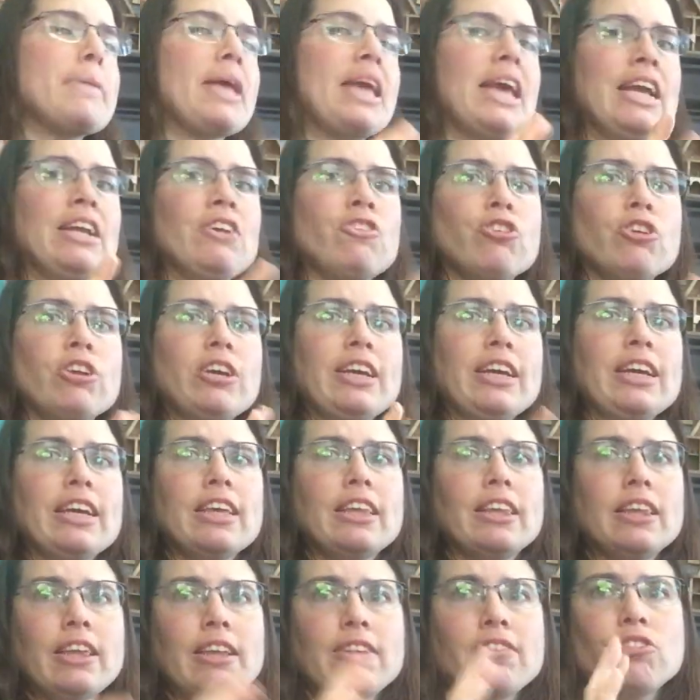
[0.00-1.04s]
intricate.
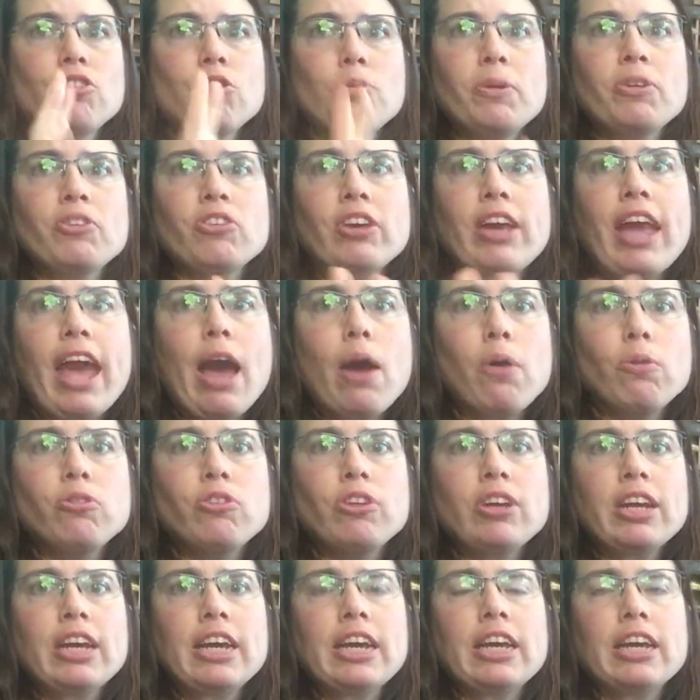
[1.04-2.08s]
That's too much
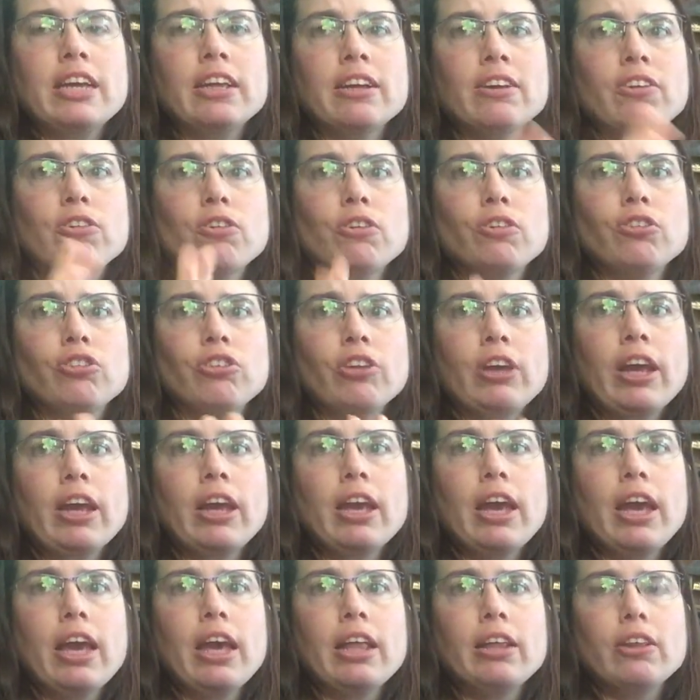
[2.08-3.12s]
counting and crochet
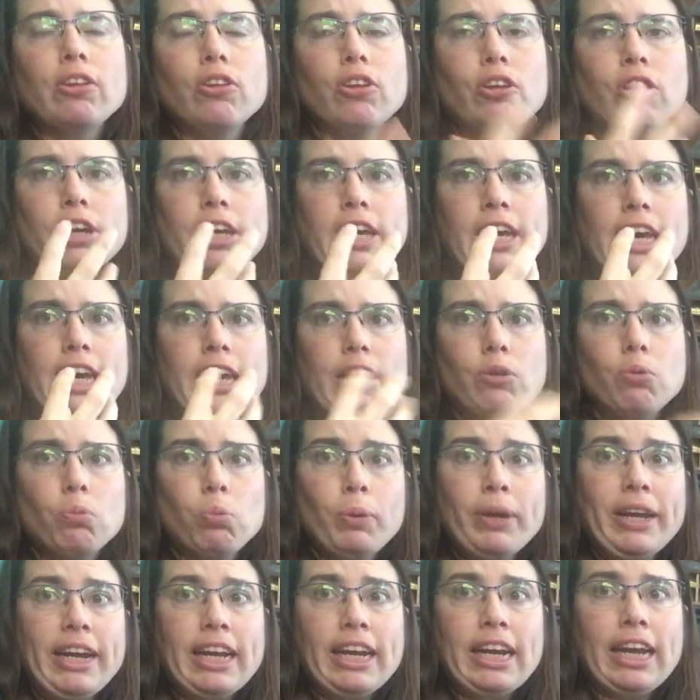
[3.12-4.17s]
and looking and
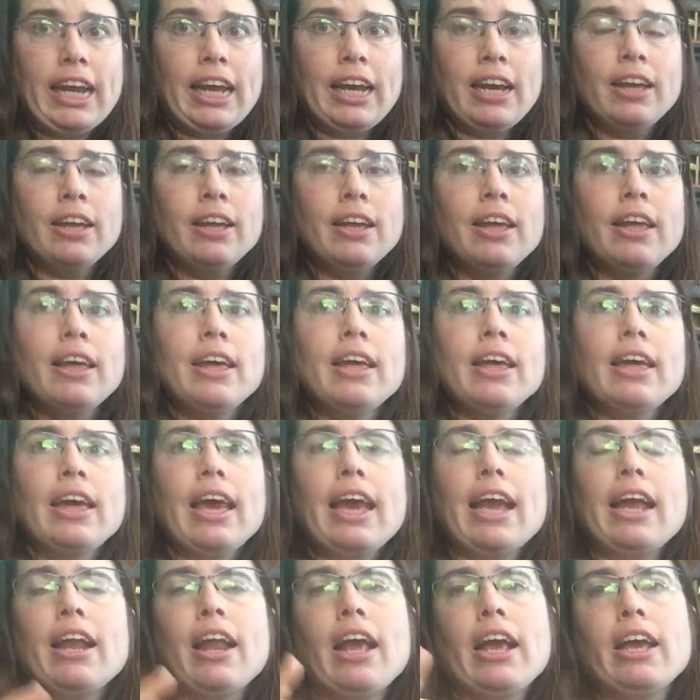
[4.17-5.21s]
reading.
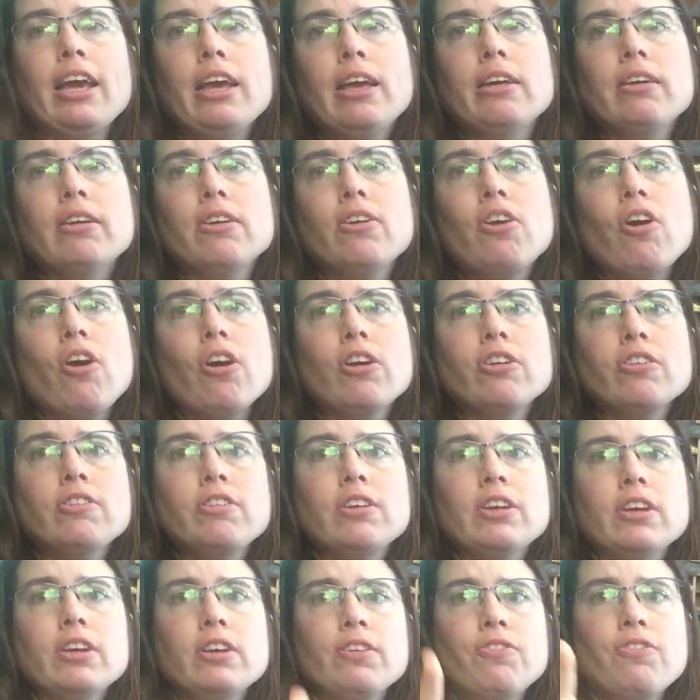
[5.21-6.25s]
And I get car
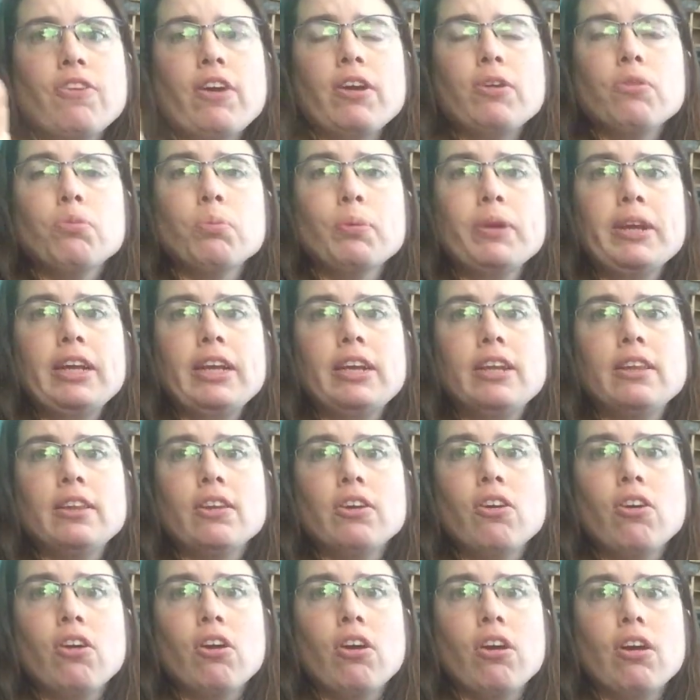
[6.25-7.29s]
sick if I read in the
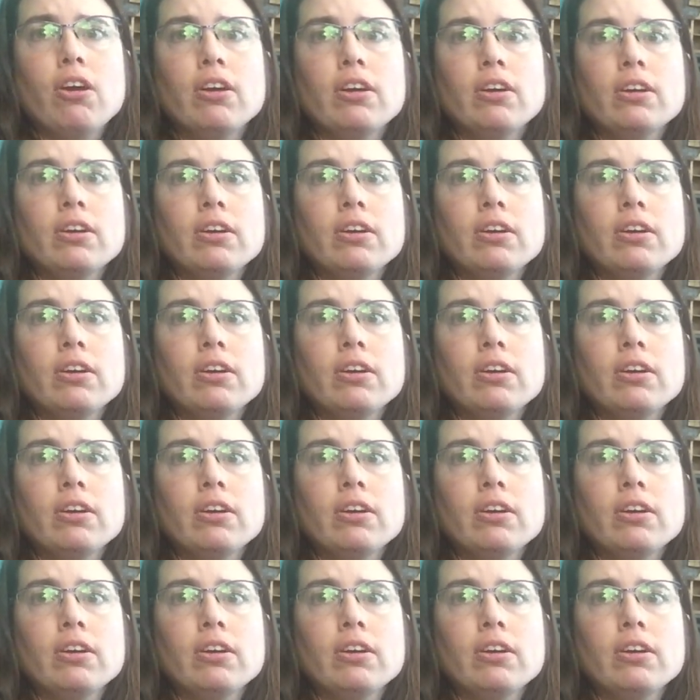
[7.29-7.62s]
car.